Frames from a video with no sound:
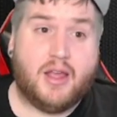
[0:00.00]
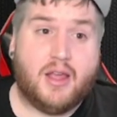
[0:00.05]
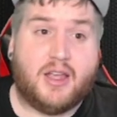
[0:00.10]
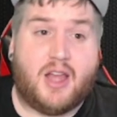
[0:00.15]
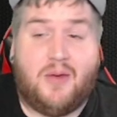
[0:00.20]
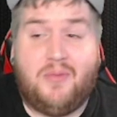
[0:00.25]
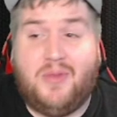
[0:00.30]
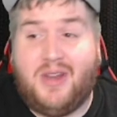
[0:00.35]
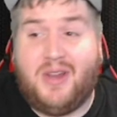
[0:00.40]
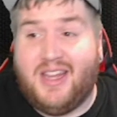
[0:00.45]

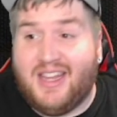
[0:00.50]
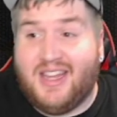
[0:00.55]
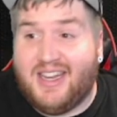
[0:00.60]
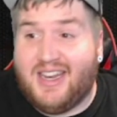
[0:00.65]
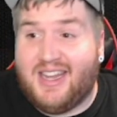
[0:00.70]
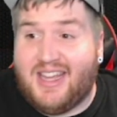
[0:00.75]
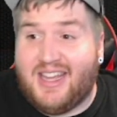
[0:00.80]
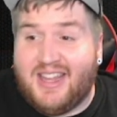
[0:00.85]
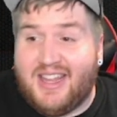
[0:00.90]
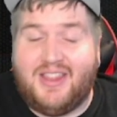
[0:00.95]
Coming
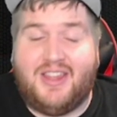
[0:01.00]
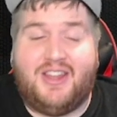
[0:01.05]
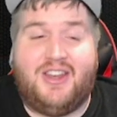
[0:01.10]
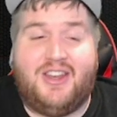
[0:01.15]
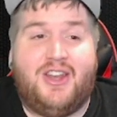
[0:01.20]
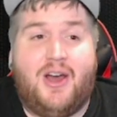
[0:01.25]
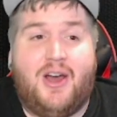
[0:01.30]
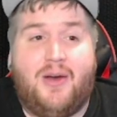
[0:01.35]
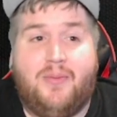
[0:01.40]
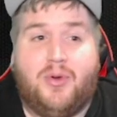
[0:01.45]
in the
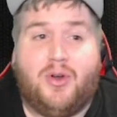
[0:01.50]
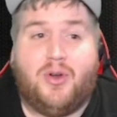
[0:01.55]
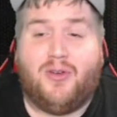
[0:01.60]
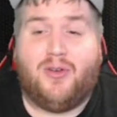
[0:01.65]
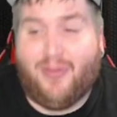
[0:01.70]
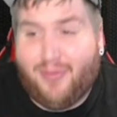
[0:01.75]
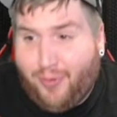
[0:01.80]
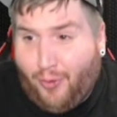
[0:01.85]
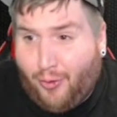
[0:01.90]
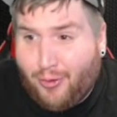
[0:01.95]
number
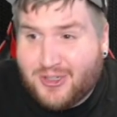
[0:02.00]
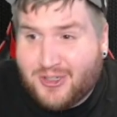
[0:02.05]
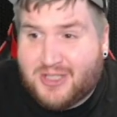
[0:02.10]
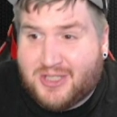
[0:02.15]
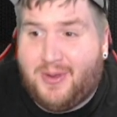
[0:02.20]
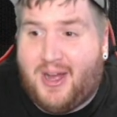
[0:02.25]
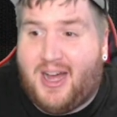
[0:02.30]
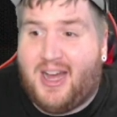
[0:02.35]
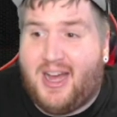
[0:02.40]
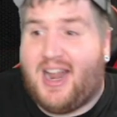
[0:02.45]
4
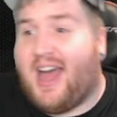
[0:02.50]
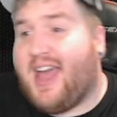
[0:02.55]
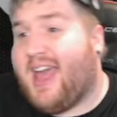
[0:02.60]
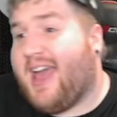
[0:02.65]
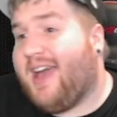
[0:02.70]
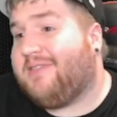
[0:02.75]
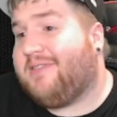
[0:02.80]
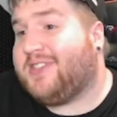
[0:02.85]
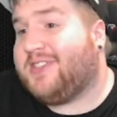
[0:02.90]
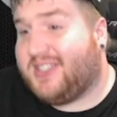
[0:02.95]
spot, I
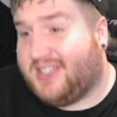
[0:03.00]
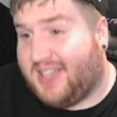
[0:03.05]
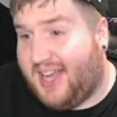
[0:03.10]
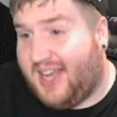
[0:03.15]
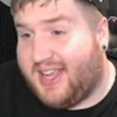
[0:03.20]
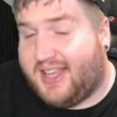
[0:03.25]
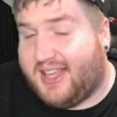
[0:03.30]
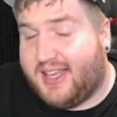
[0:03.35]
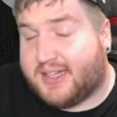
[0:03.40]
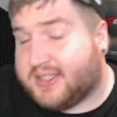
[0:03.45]
have
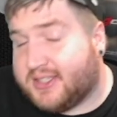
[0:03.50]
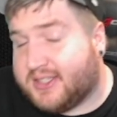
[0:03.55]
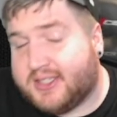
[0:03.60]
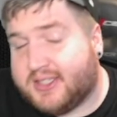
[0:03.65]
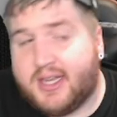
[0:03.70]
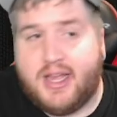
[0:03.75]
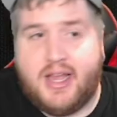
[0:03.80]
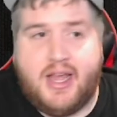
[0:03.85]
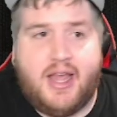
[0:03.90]
Psychics.